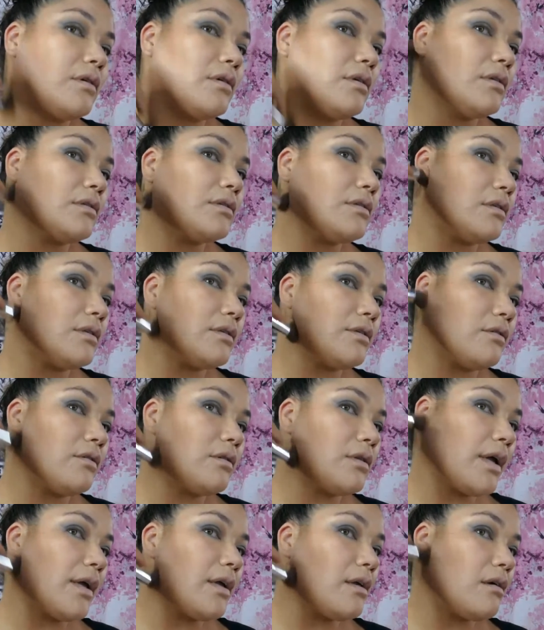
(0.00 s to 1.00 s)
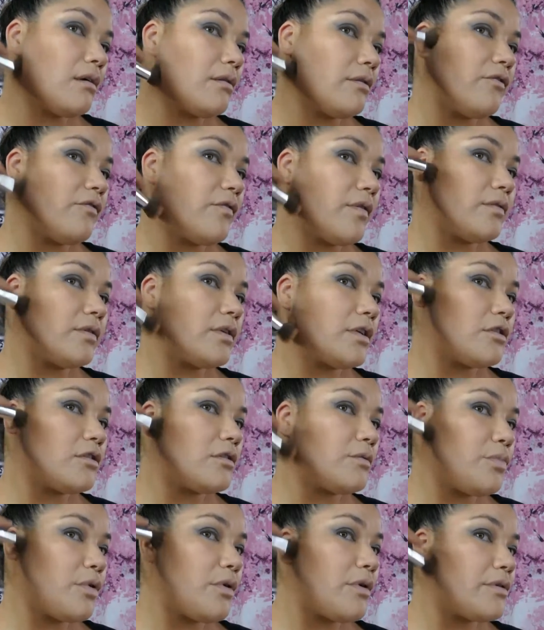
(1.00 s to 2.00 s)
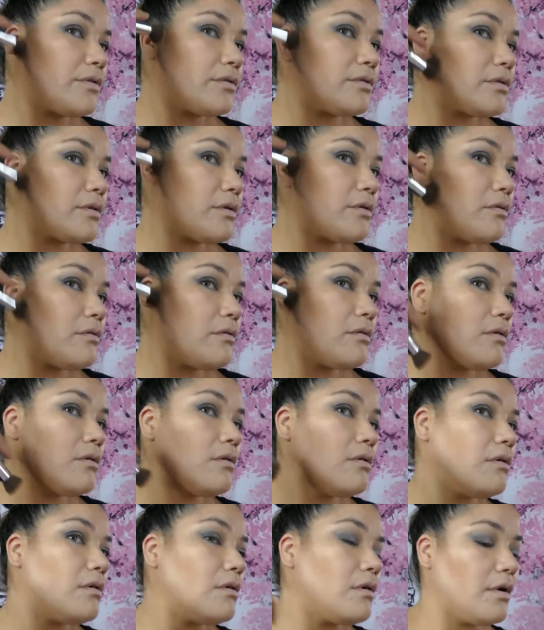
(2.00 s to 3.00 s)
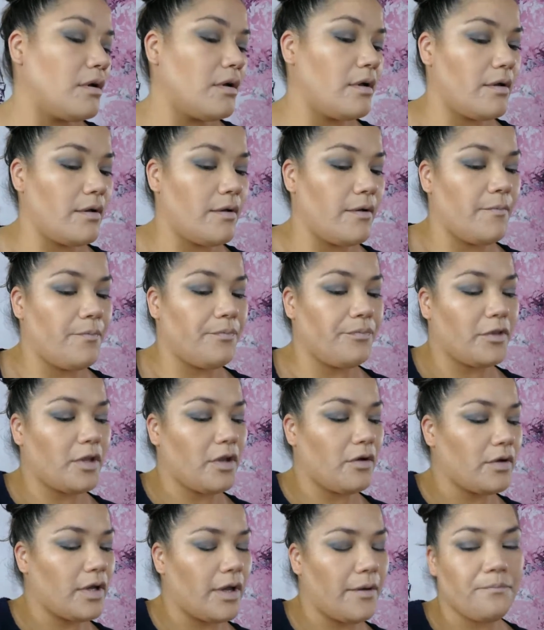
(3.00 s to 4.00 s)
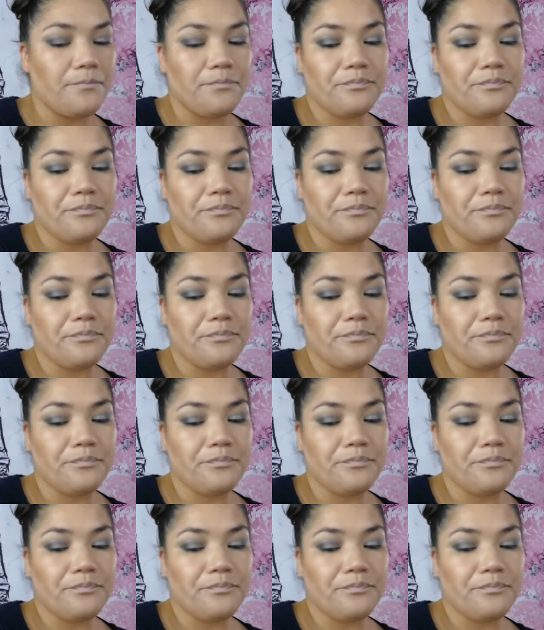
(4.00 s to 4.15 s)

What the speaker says: It's a little light on the foundation part, so okay.